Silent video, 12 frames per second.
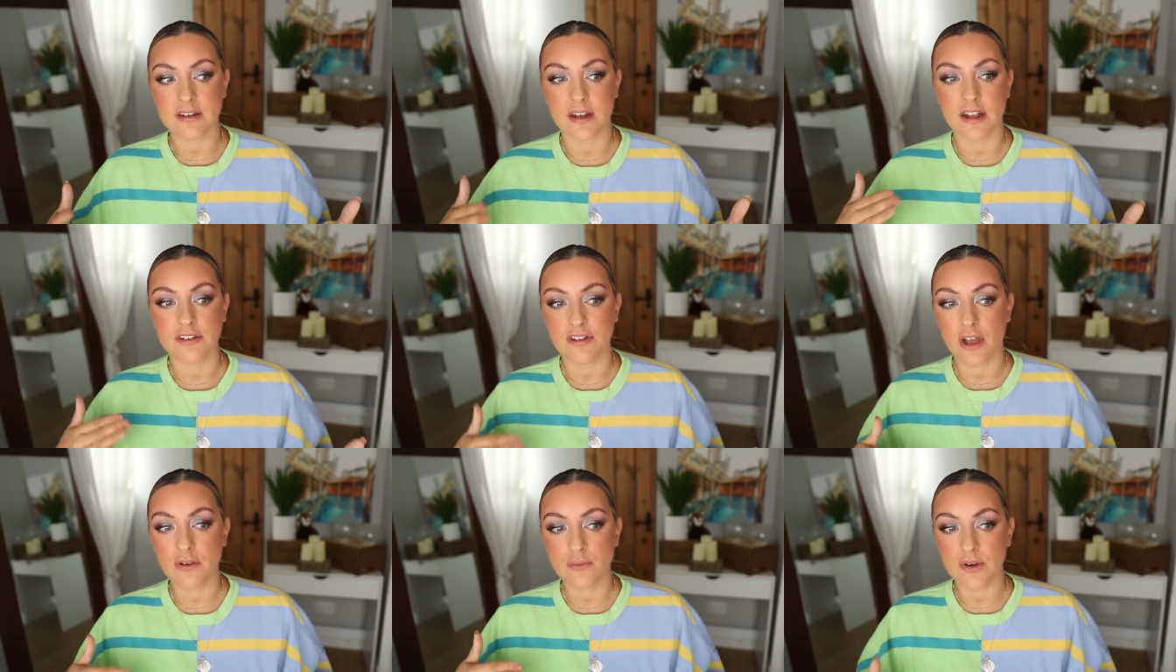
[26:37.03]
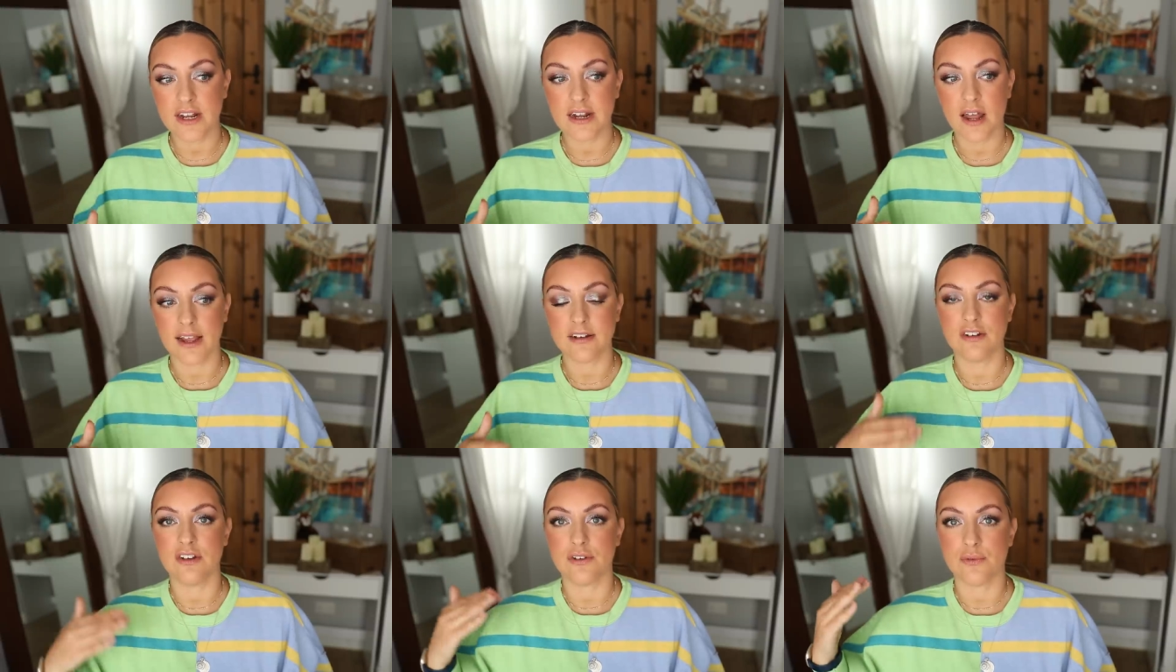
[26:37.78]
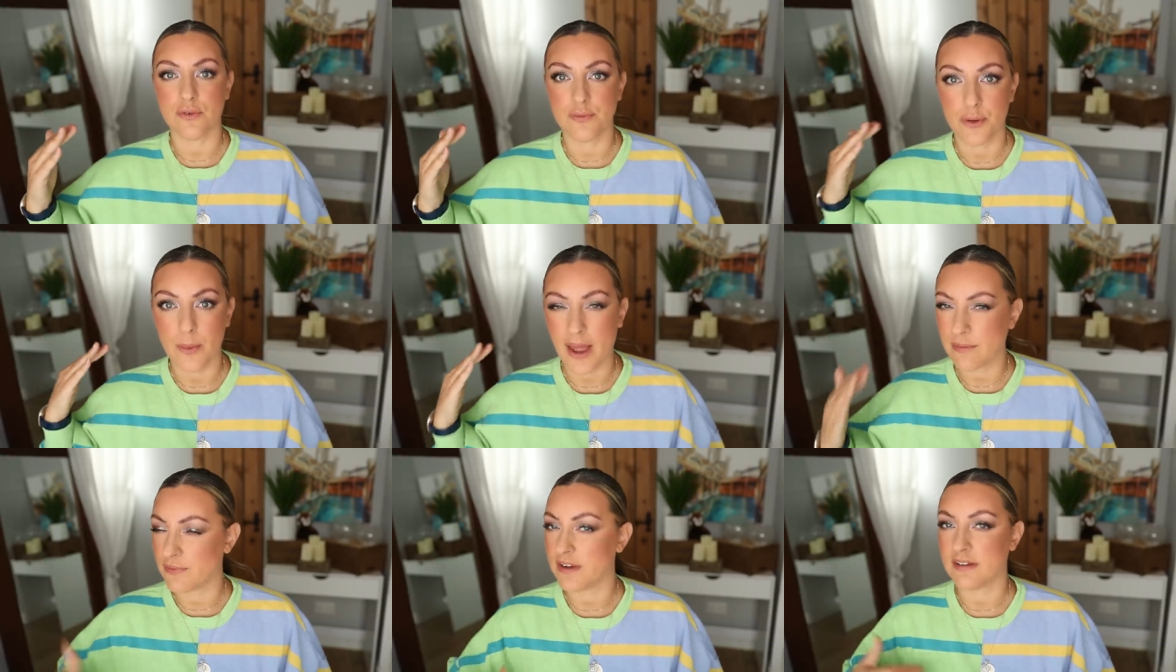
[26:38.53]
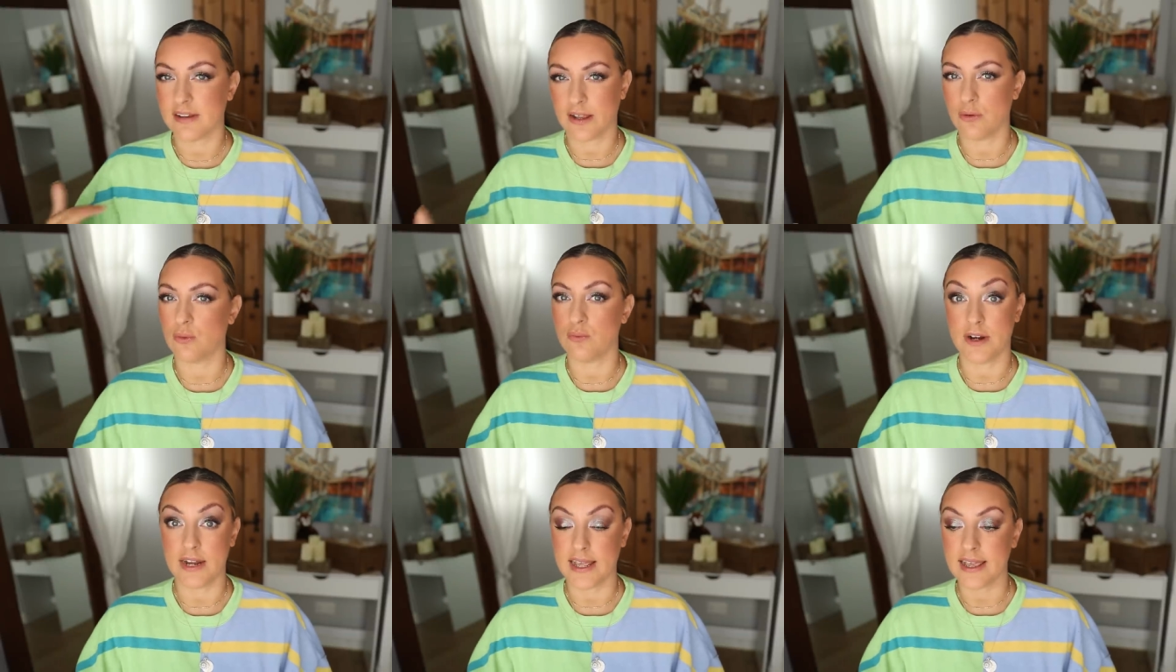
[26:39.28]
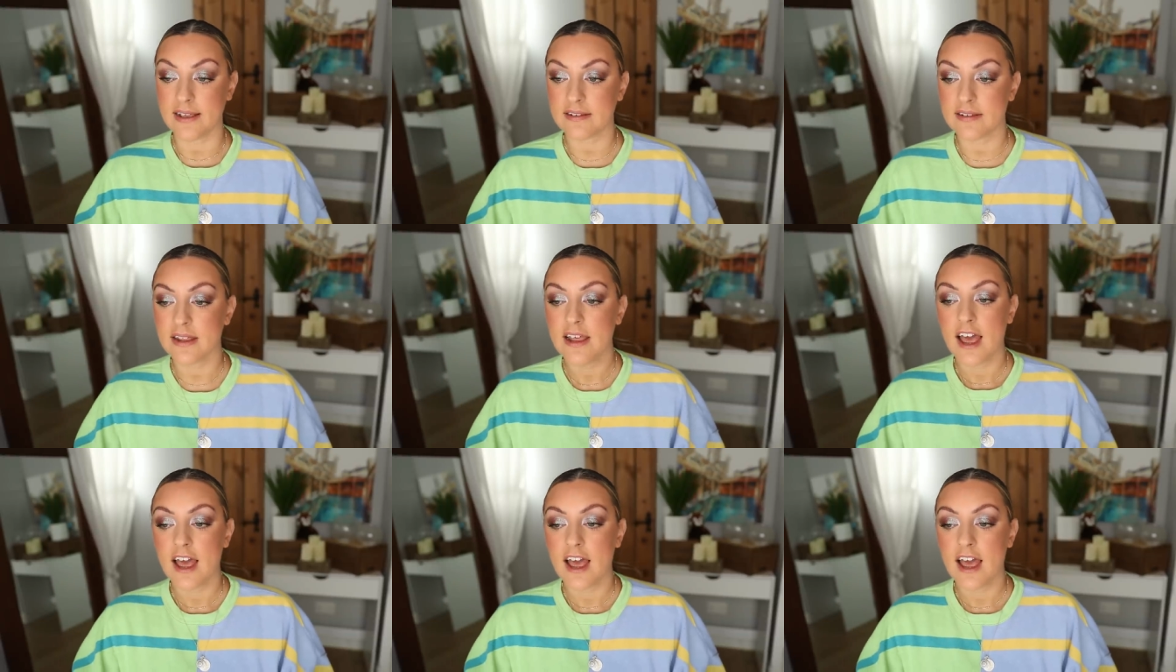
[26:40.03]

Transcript: And I don't really like to just review every single release.